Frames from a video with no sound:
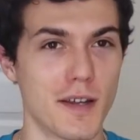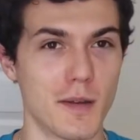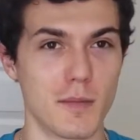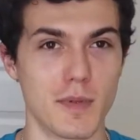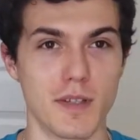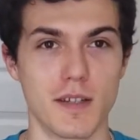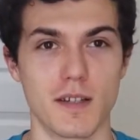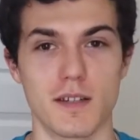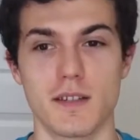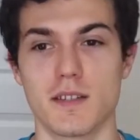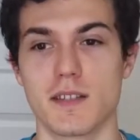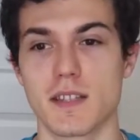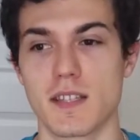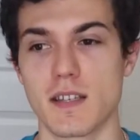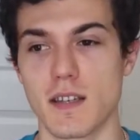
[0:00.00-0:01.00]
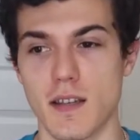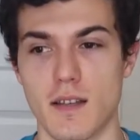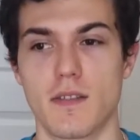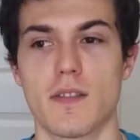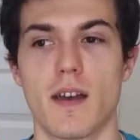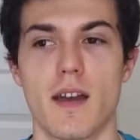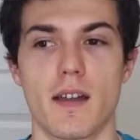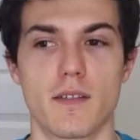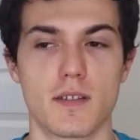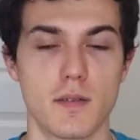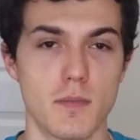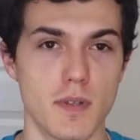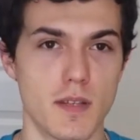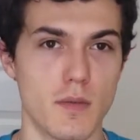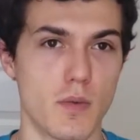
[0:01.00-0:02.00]
because that to
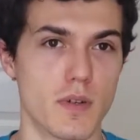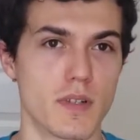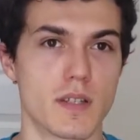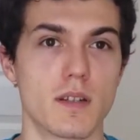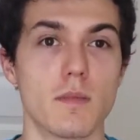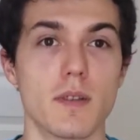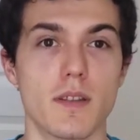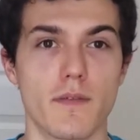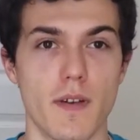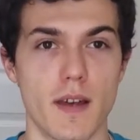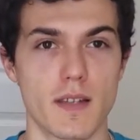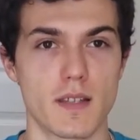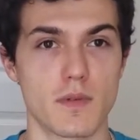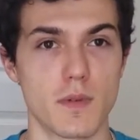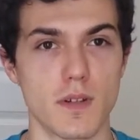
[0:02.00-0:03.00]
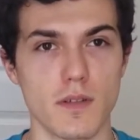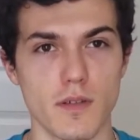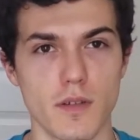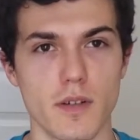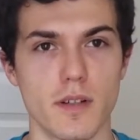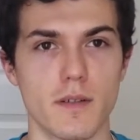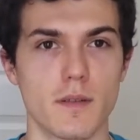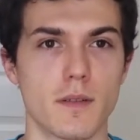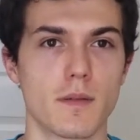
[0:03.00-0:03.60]
me was going to be the fastest way to learn it.